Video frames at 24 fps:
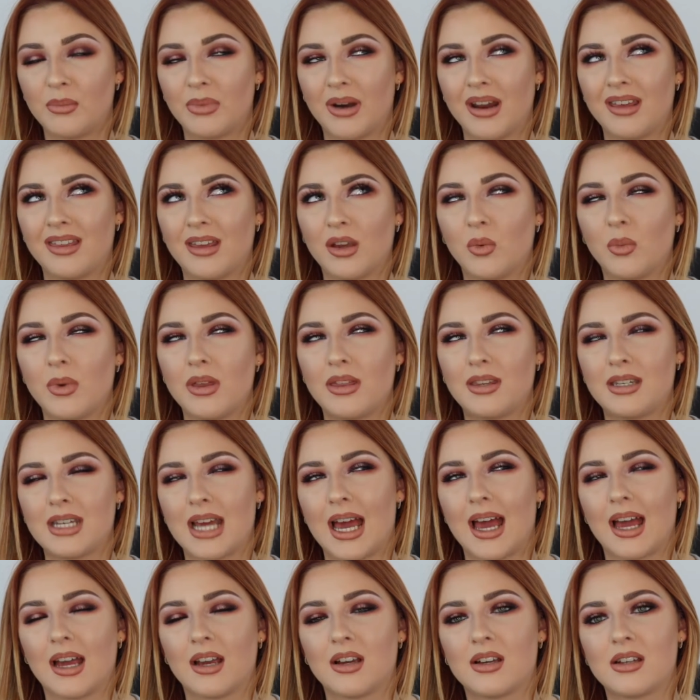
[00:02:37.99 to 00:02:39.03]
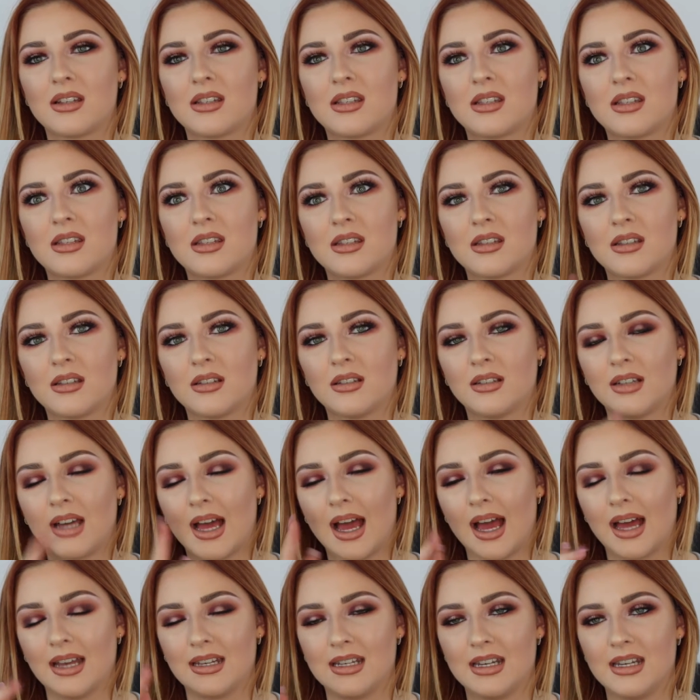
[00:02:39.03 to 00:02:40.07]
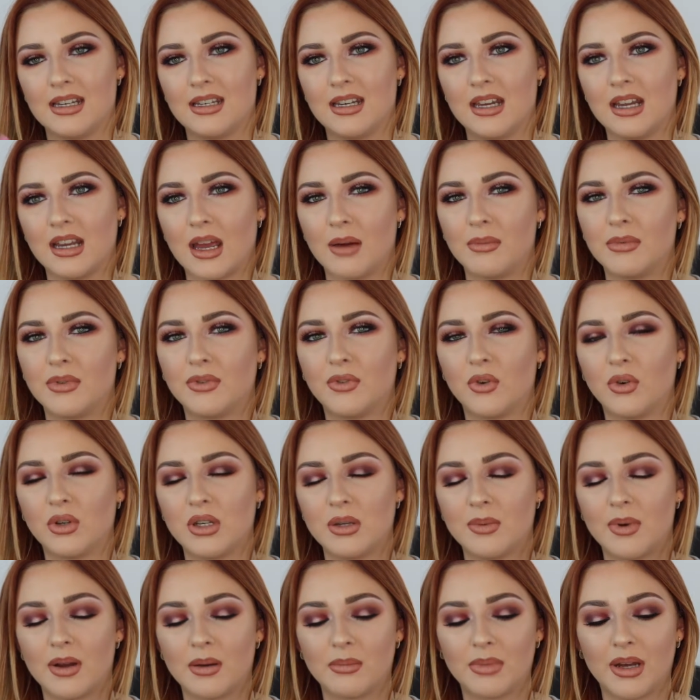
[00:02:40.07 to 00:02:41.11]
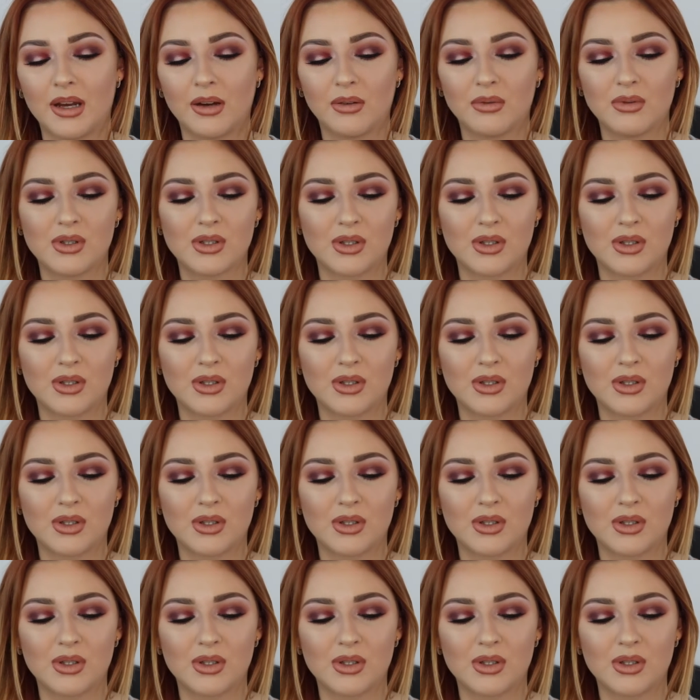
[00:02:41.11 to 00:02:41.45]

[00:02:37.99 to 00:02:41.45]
but I think with tax added it comes to £41,